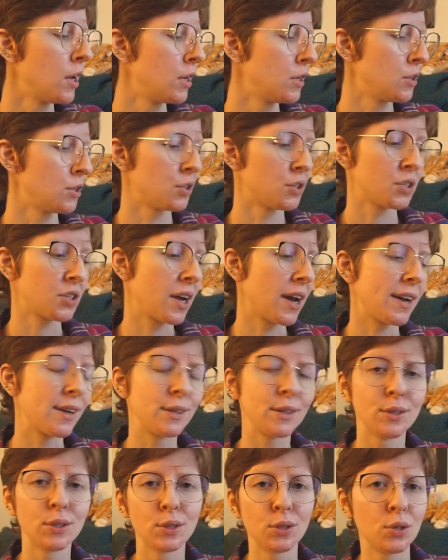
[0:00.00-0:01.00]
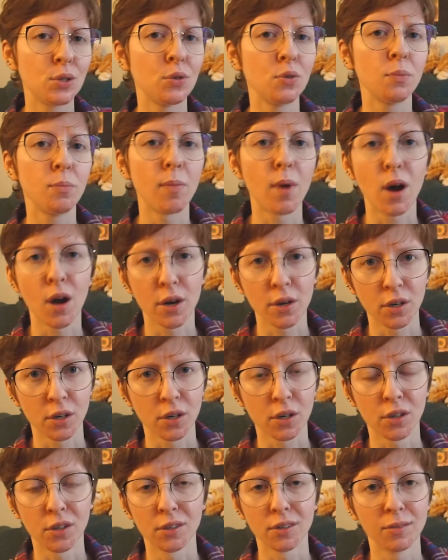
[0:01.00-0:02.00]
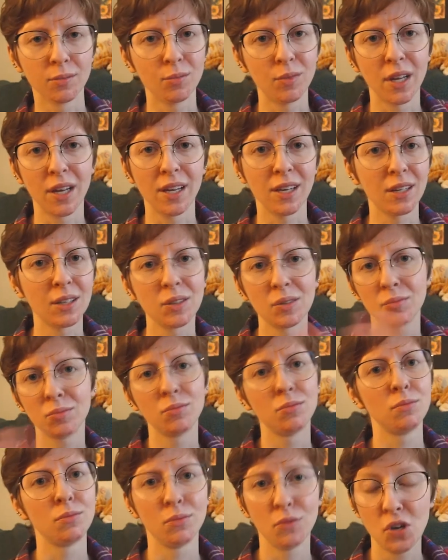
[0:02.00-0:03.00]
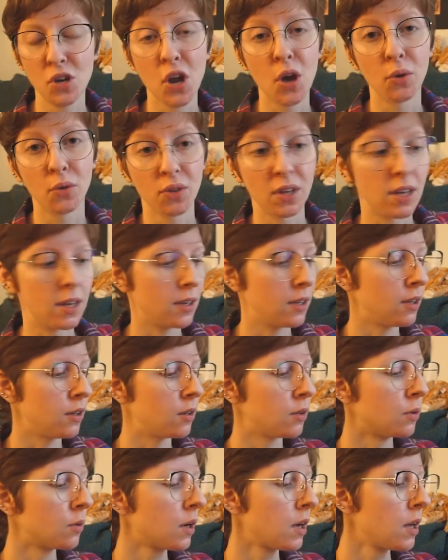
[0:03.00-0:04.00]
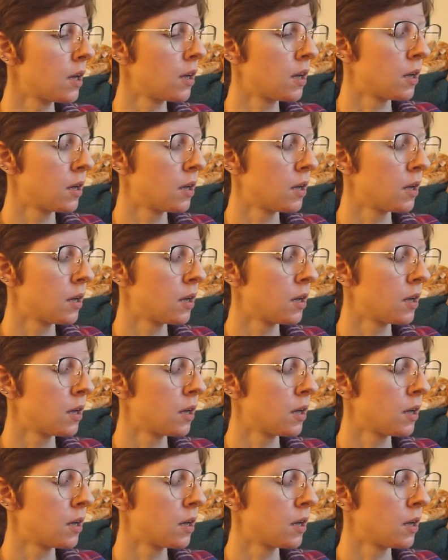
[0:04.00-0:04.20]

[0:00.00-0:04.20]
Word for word: your style is too modern, like, no thank you.